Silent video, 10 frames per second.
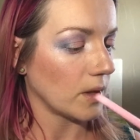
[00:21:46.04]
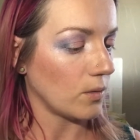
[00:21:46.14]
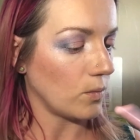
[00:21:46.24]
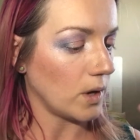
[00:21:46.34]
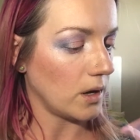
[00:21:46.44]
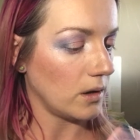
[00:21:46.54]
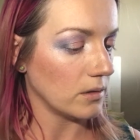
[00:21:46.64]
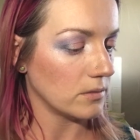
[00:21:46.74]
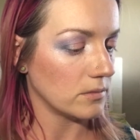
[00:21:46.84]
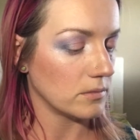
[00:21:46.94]
way
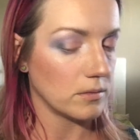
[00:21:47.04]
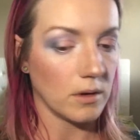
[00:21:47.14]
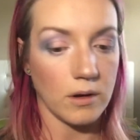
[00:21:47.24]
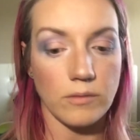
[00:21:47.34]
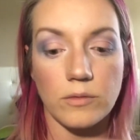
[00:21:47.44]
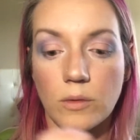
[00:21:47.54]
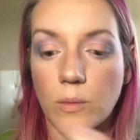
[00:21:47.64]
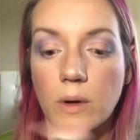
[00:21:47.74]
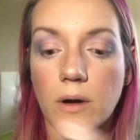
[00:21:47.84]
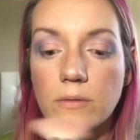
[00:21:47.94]
of
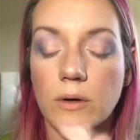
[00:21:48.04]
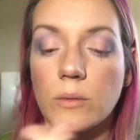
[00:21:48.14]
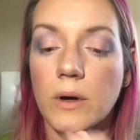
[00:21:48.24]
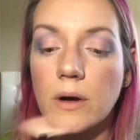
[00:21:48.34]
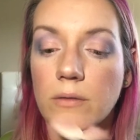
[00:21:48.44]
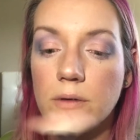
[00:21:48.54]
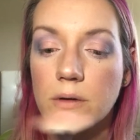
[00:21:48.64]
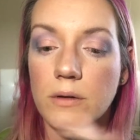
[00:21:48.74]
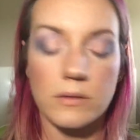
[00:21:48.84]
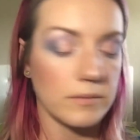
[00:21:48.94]
whatever, wherever.